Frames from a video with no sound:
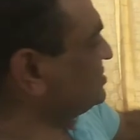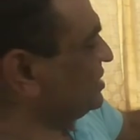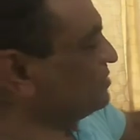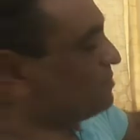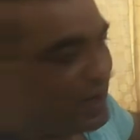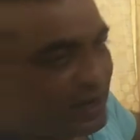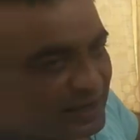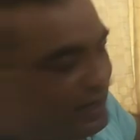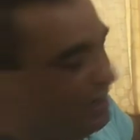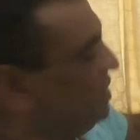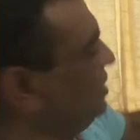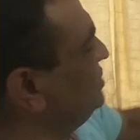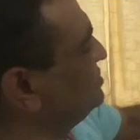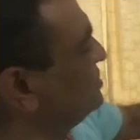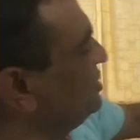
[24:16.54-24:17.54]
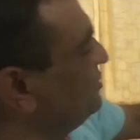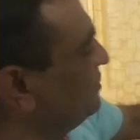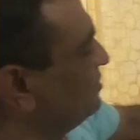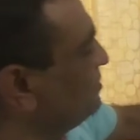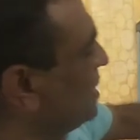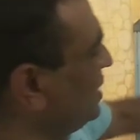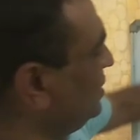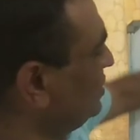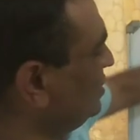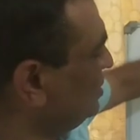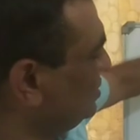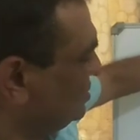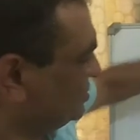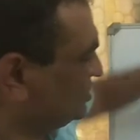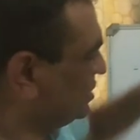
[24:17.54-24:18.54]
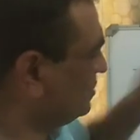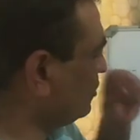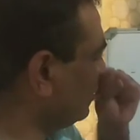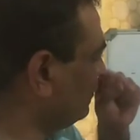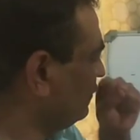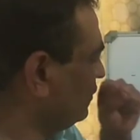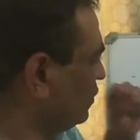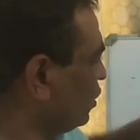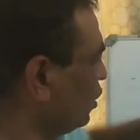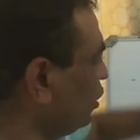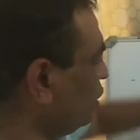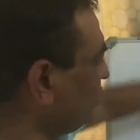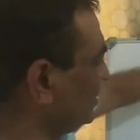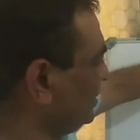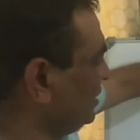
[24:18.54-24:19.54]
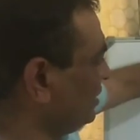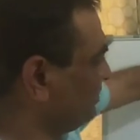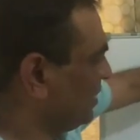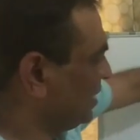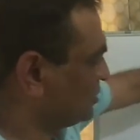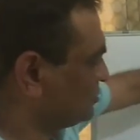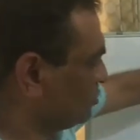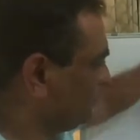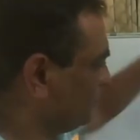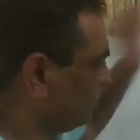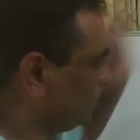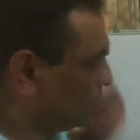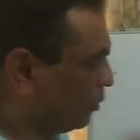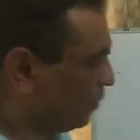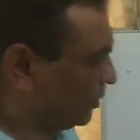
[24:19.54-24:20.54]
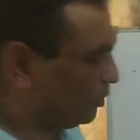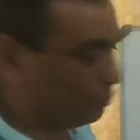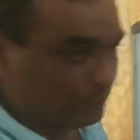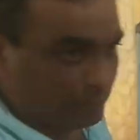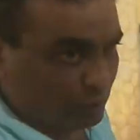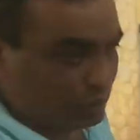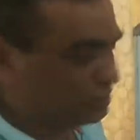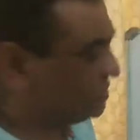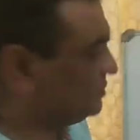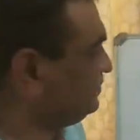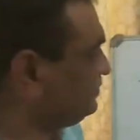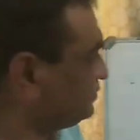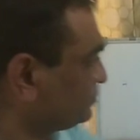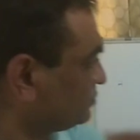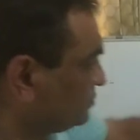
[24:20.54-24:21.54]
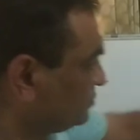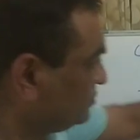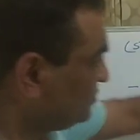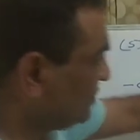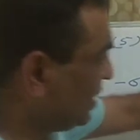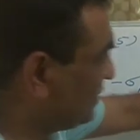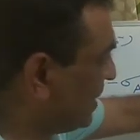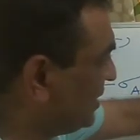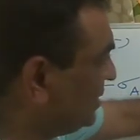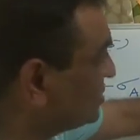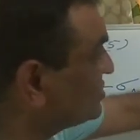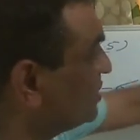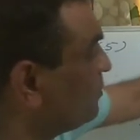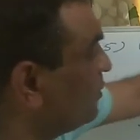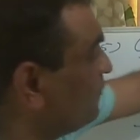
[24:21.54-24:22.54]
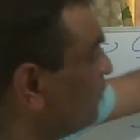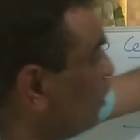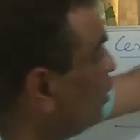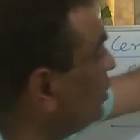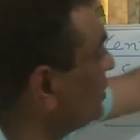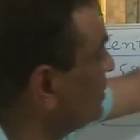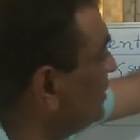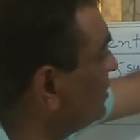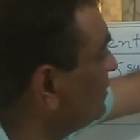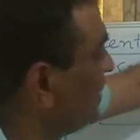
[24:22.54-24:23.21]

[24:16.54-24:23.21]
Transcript: sigma A is given by sum of all real parts of open loop poles minus sum of all real